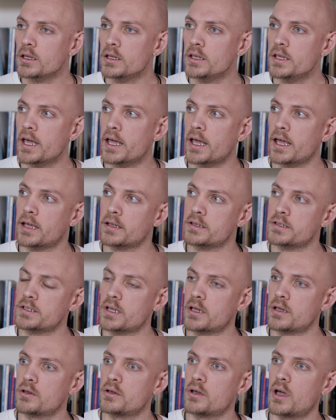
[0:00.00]
Yeah,
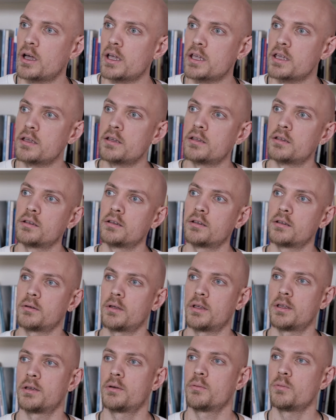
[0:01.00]
so
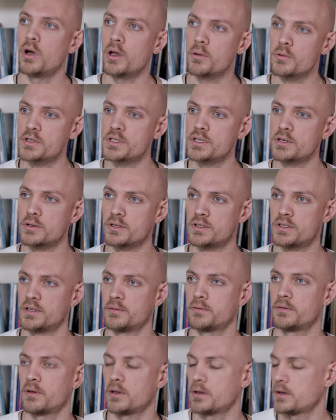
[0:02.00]
what I would do is
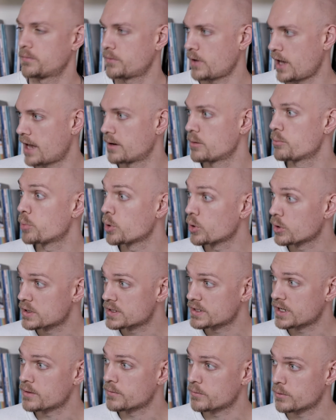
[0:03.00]
if I had a book,
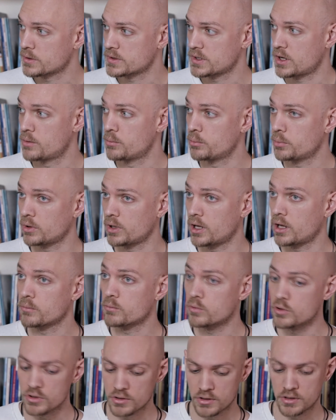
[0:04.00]
say for example, I
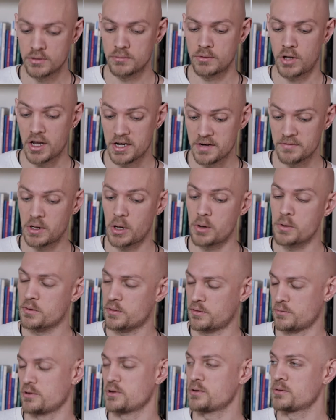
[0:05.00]
would kind of go
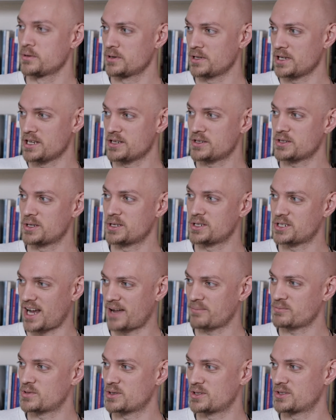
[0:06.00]
through each of the
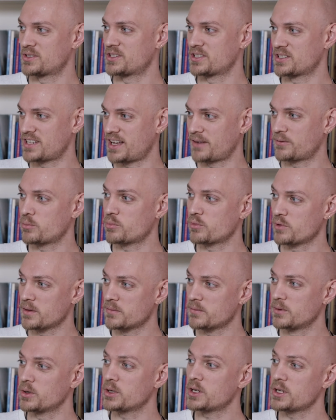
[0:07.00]
chapters, just have a
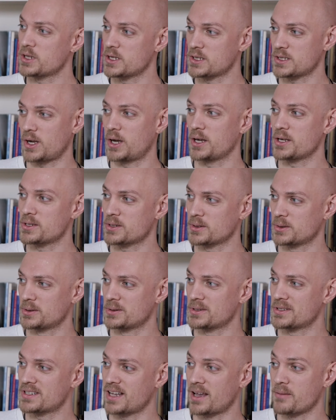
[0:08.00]
brief look at the
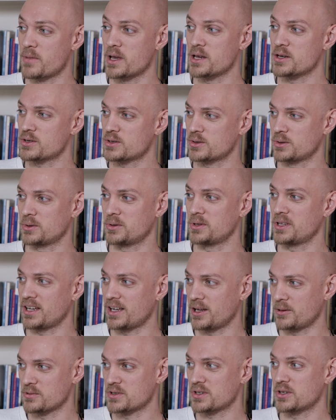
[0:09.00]
titles and make sure that
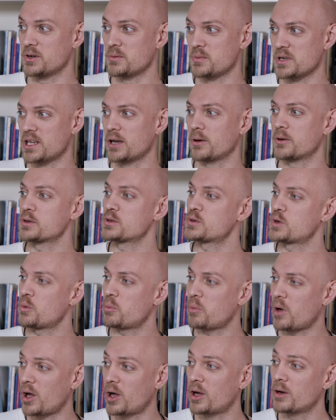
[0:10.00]
I was going to be going to a
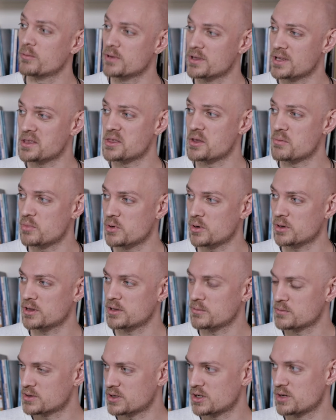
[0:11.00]
part within the book
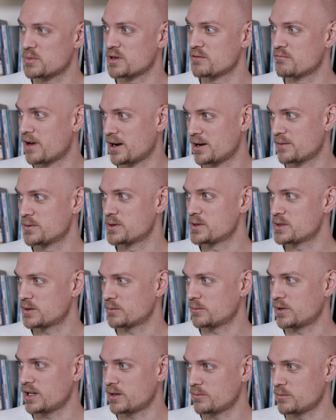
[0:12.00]
that was going to be relevant
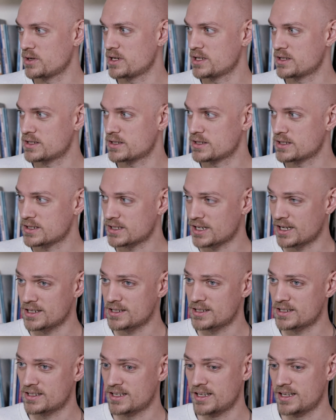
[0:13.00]
to what I wanted to discuss.